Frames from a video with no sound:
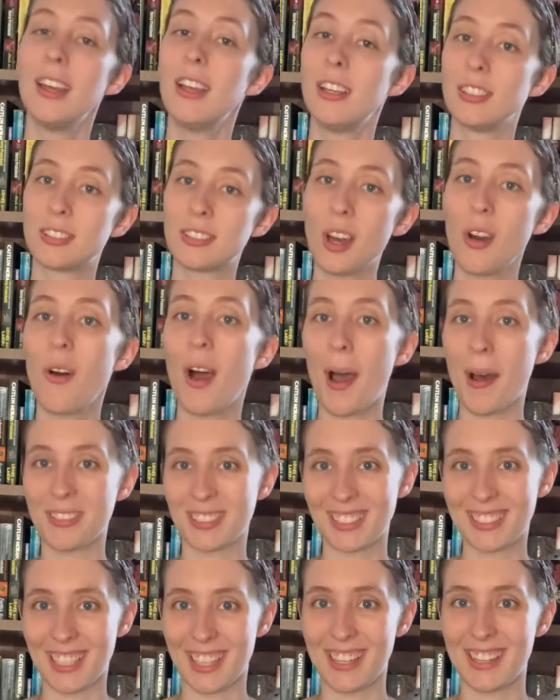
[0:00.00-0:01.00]
So I was
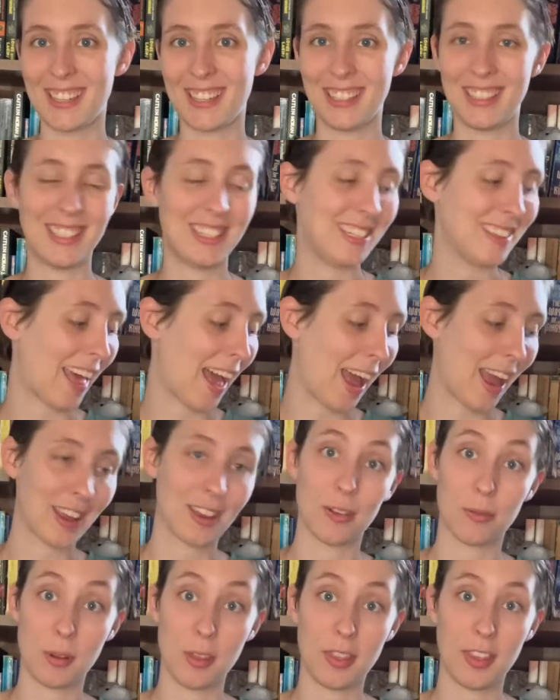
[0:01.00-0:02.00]
excited to see that I
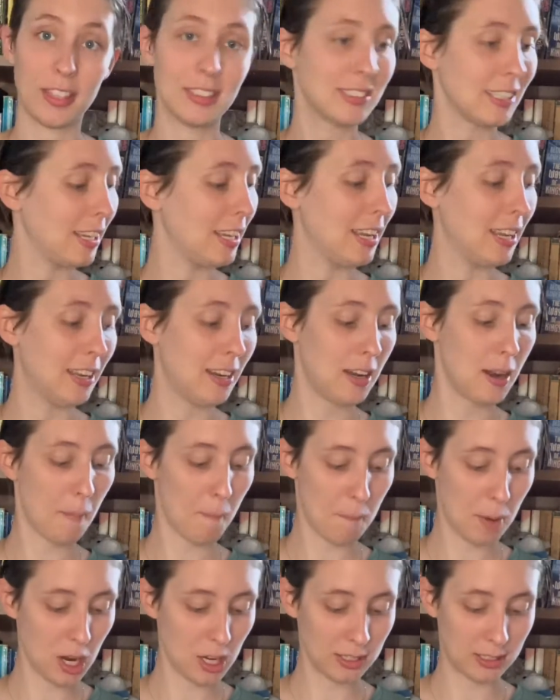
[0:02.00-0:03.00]
could read these in
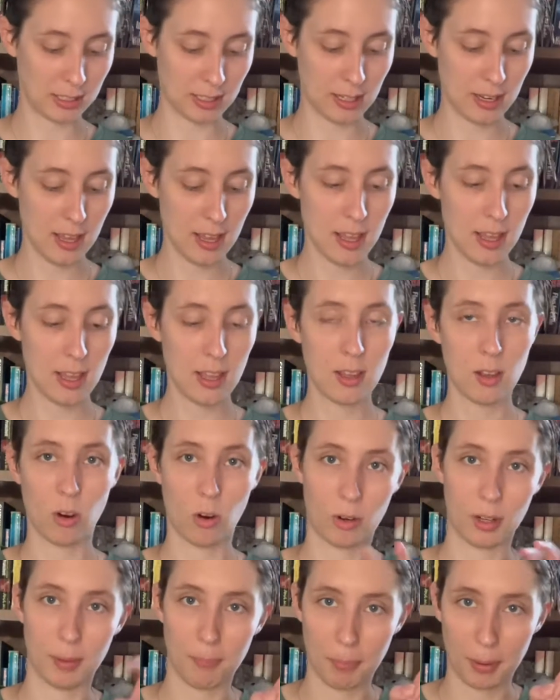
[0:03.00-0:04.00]
person,
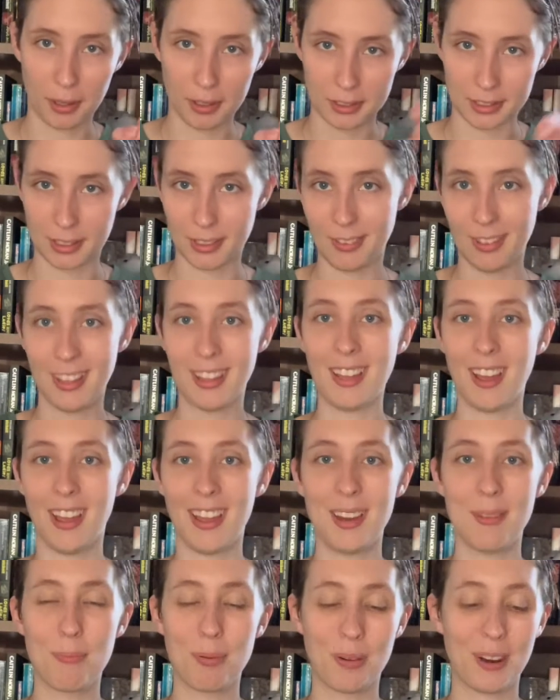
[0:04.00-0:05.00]
or in person,
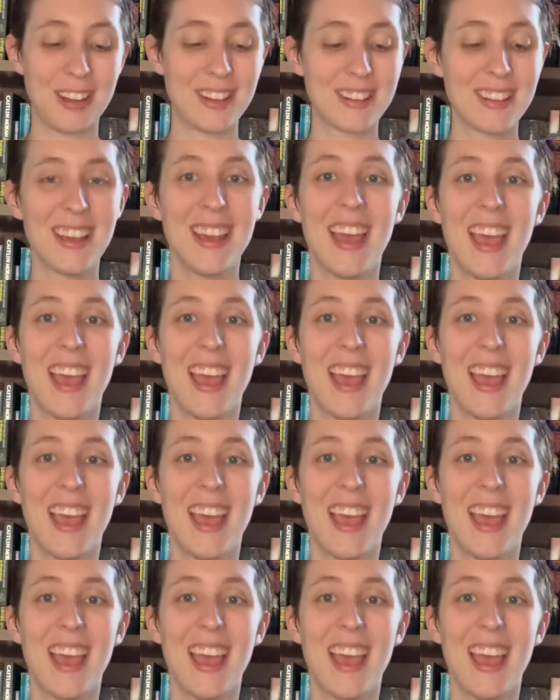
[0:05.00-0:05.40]
in print.